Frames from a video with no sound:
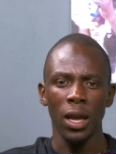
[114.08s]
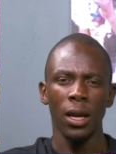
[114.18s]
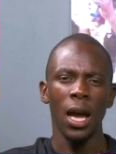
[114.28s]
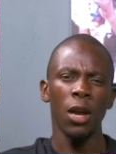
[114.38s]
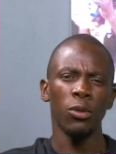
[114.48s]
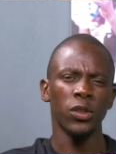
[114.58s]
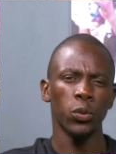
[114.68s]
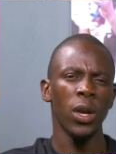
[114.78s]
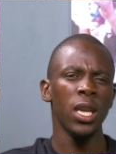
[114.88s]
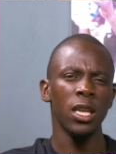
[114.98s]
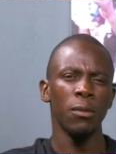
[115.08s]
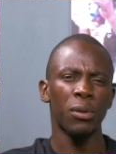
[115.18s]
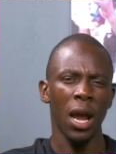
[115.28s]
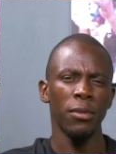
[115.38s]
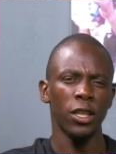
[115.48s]
uh, I was way in
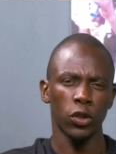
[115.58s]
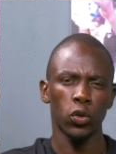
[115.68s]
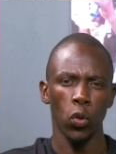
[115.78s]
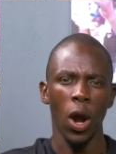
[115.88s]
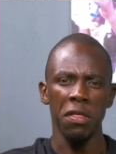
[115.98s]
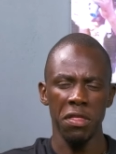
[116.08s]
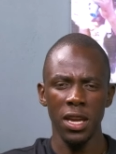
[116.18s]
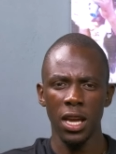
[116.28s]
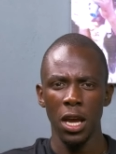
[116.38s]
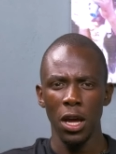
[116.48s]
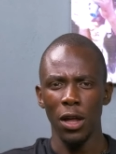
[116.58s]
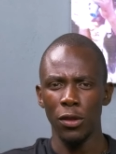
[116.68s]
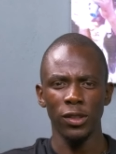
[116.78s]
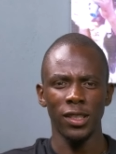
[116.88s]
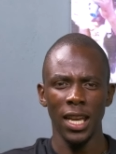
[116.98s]
primary school. I think uh,
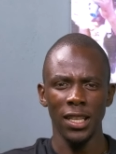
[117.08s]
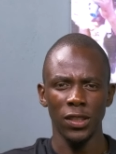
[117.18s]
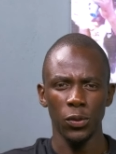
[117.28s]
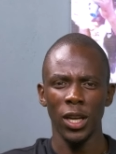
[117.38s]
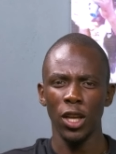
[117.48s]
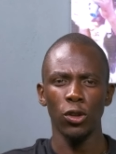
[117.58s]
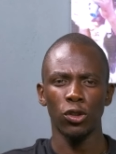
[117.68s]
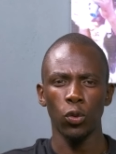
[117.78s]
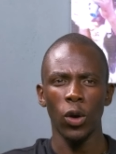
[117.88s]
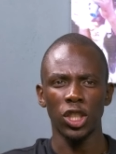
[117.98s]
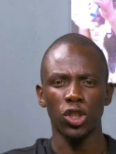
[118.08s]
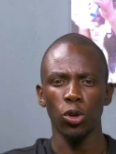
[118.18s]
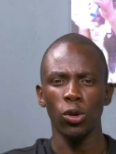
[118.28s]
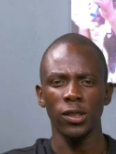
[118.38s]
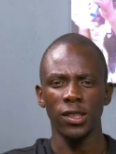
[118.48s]
those days when I used to watch
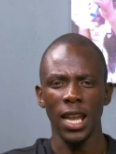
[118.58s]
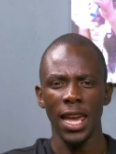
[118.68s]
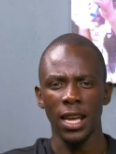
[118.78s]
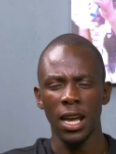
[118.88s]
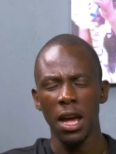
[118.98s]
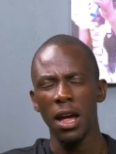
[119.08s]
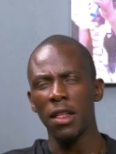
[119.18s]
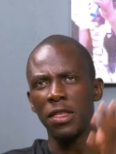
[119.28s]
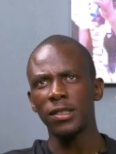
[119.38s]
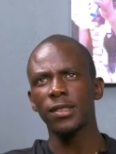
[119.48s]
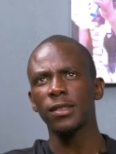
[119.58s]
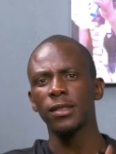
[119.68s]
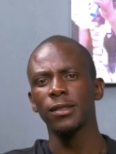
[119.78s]
songs like uh, this.